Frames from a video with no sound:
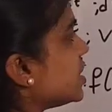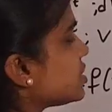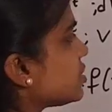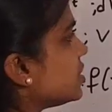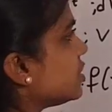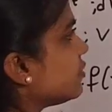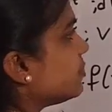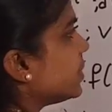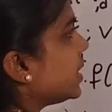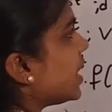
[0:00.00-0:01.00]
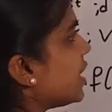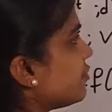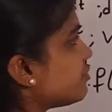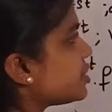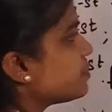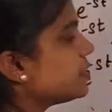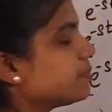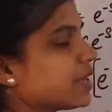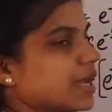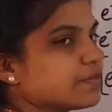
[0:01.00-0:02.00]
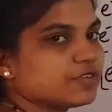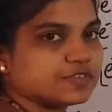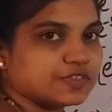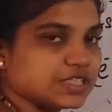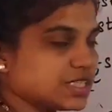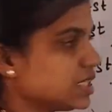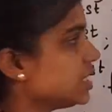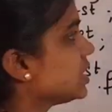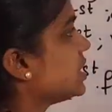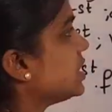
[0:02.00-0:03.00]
it's going to be f triple prime of t.